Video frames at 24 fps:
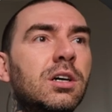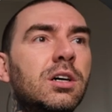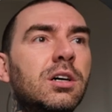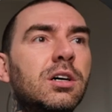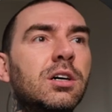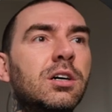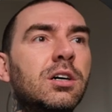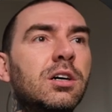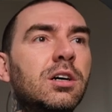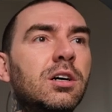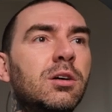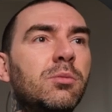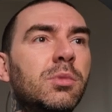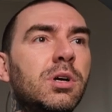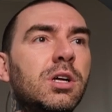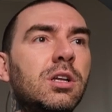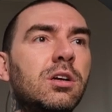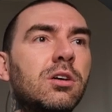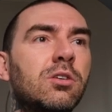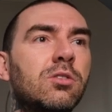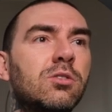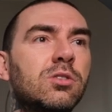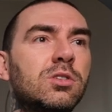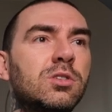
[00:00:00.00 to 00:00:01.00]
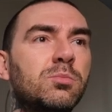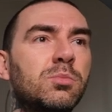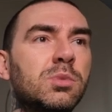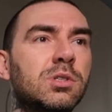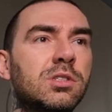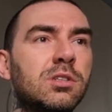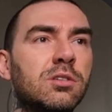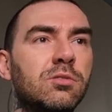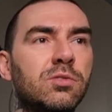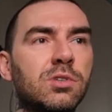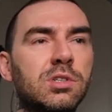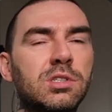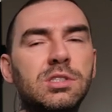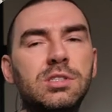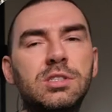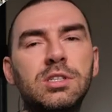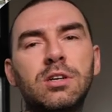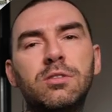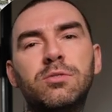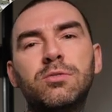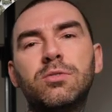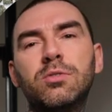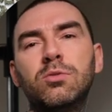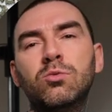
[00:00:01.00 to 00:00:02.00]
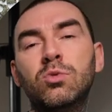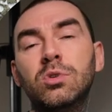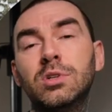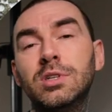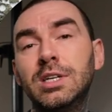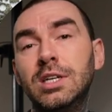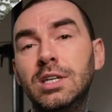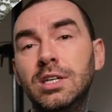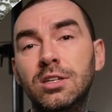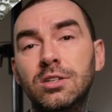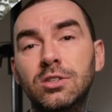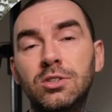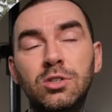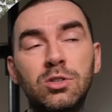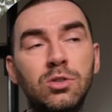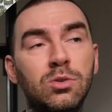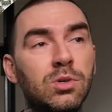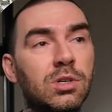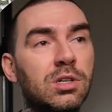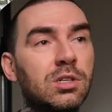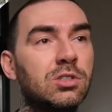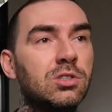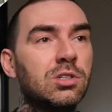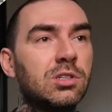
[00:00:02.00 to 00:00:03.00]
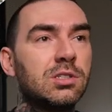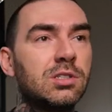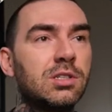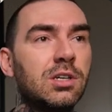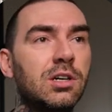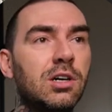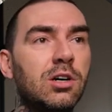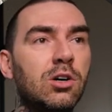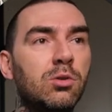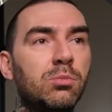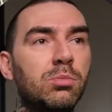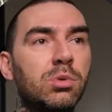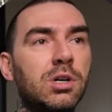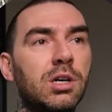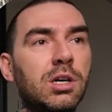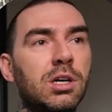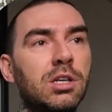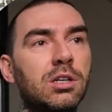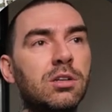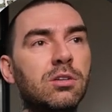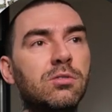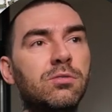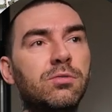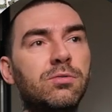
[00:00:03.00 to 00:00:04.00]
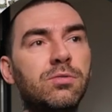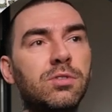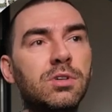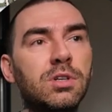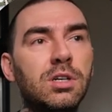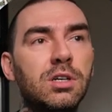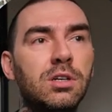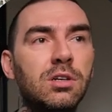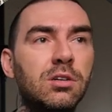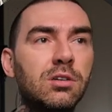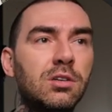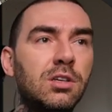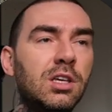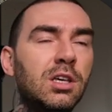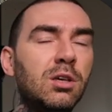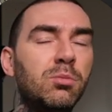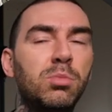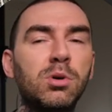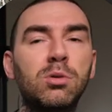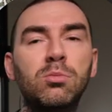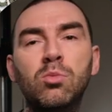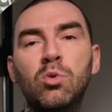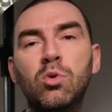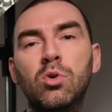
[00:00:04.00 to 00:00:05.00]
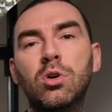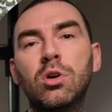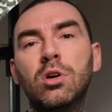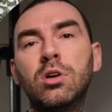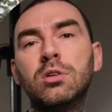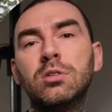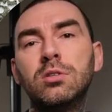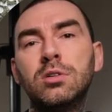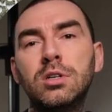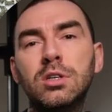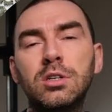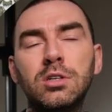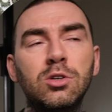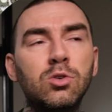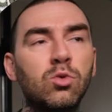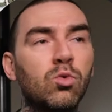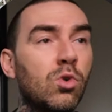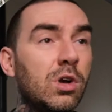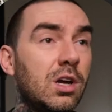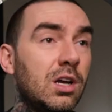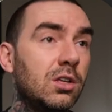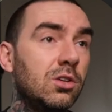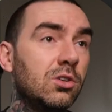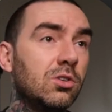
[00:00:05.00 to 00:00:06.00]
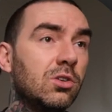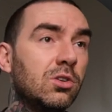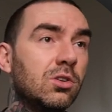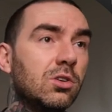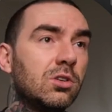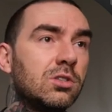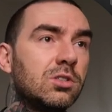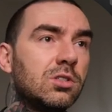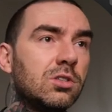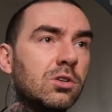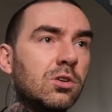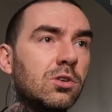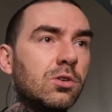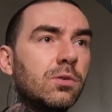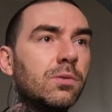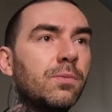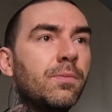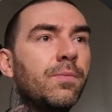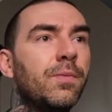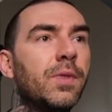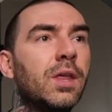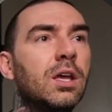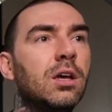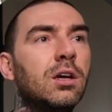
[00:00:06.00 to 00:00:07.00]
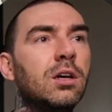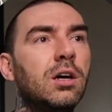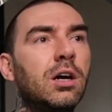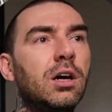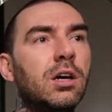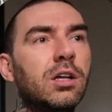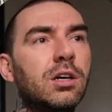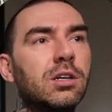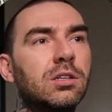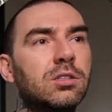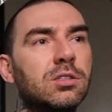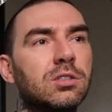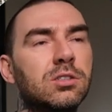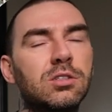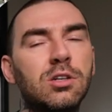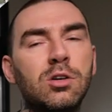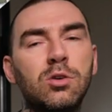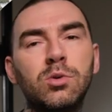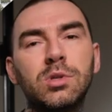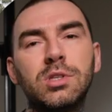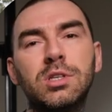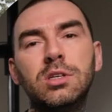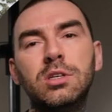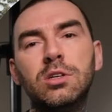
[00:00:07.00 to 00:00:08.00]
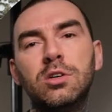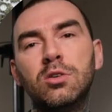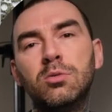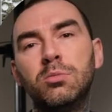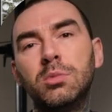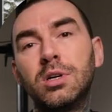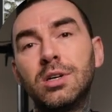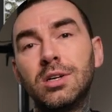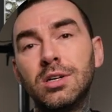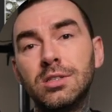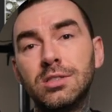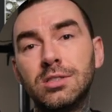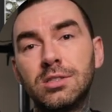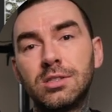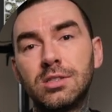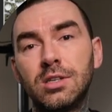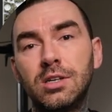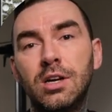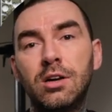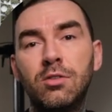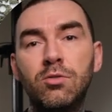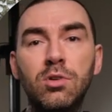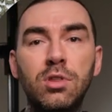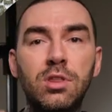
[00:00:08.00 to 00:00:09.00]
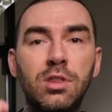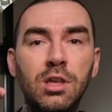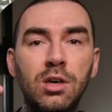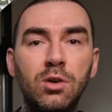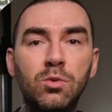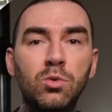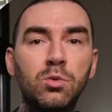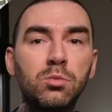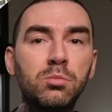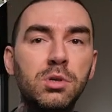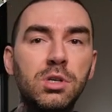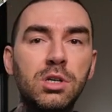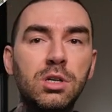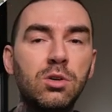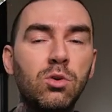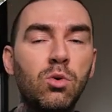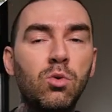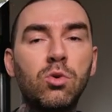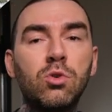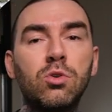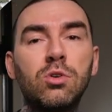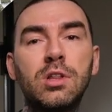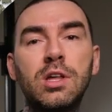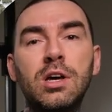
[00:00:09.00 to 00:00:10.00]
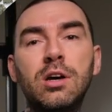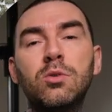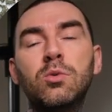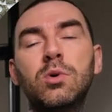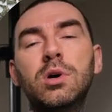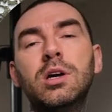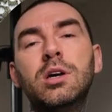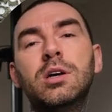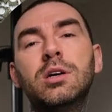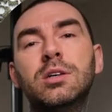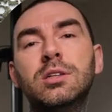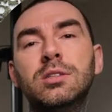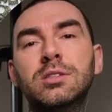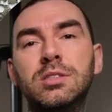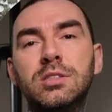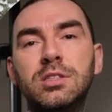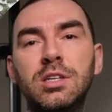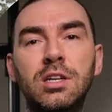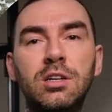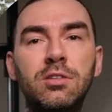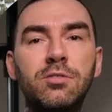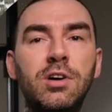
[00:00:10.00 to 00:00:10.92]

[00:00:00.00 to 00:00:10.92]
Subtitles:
Any other specific stuff related to it, just to help kind of keep it more granular. So I like to start with the year because everything will be in order that way instead of